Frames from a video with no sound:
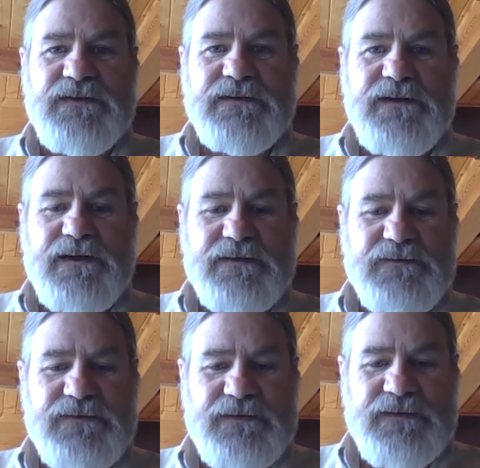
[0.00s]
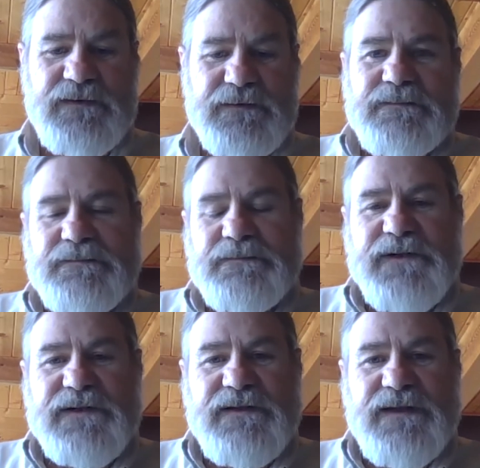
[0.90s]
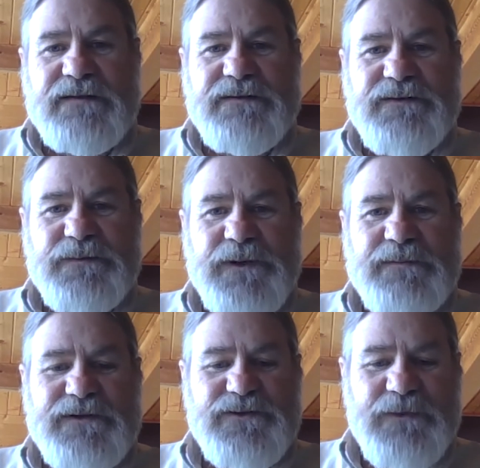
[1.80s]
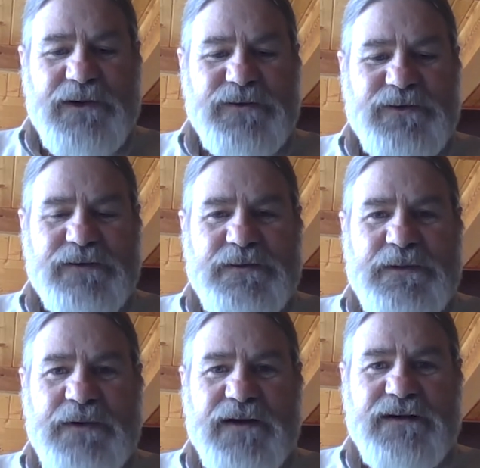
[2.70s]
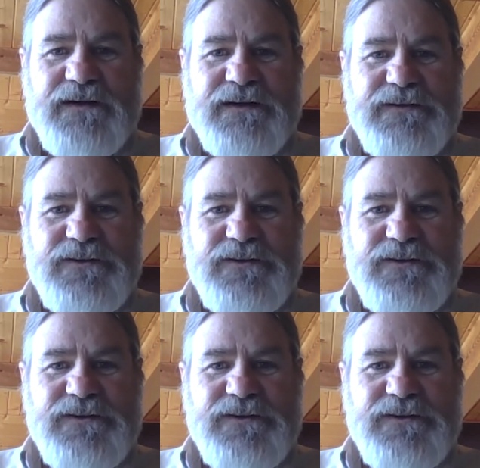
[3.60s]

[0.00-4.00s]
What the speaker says: It kind of meant that, maybe these mines would never be mined again.